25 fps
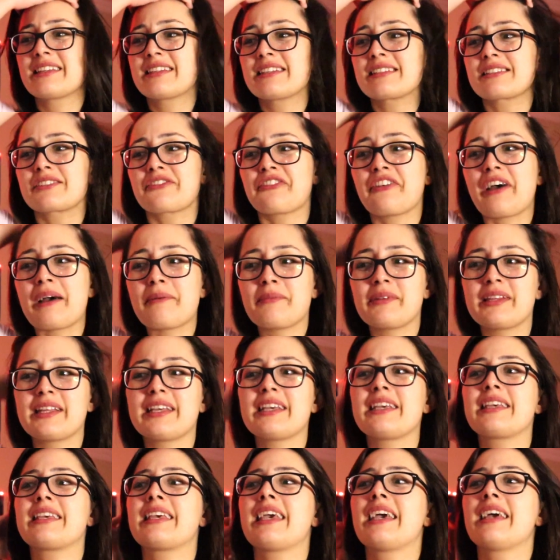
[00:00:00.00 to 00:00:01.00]
this
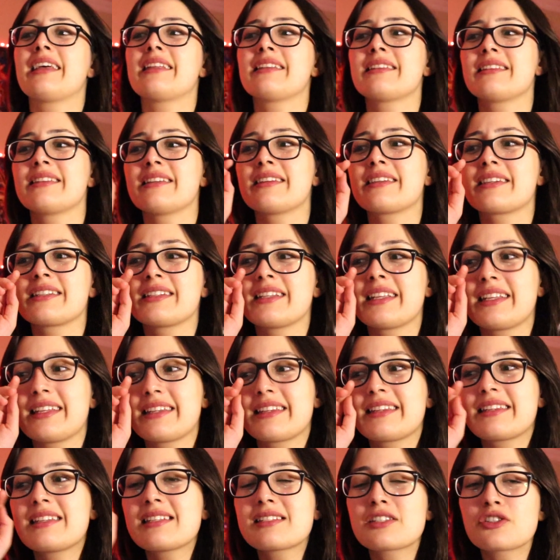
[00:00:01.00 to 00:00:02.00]
family can literally
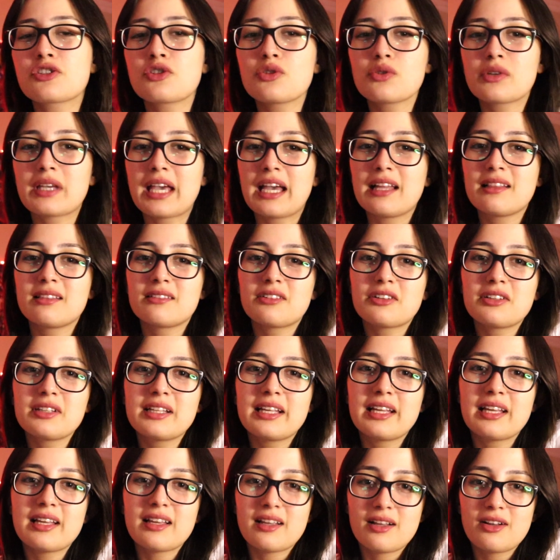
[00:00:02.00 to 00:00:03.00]
these two can
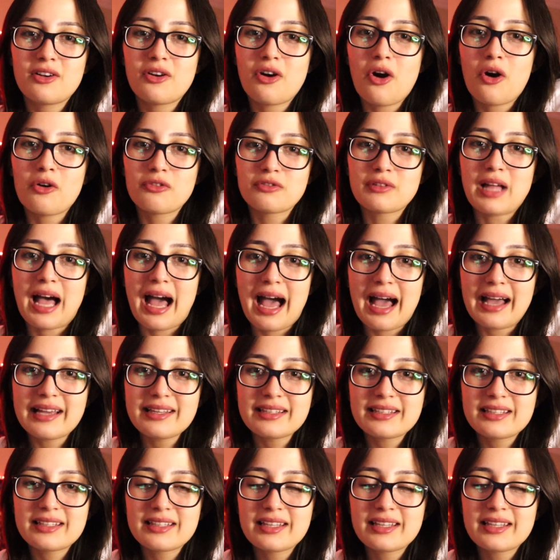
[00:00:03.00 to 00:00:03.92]
literally go die.